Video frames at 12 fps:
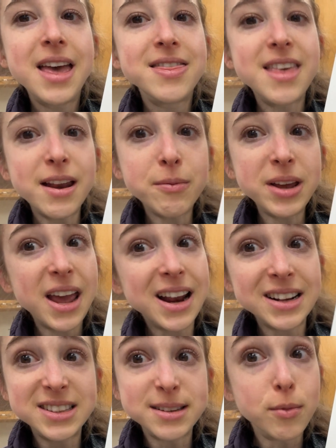Then we
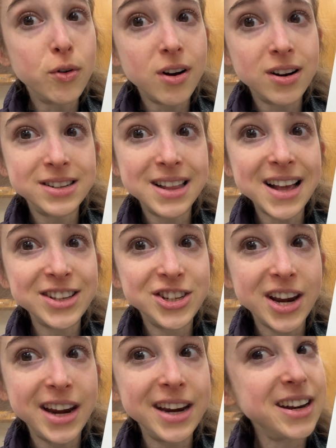added some more onto that
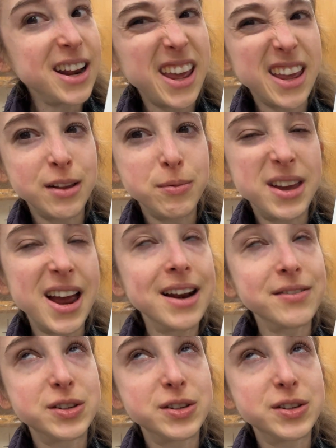chain, and we kind of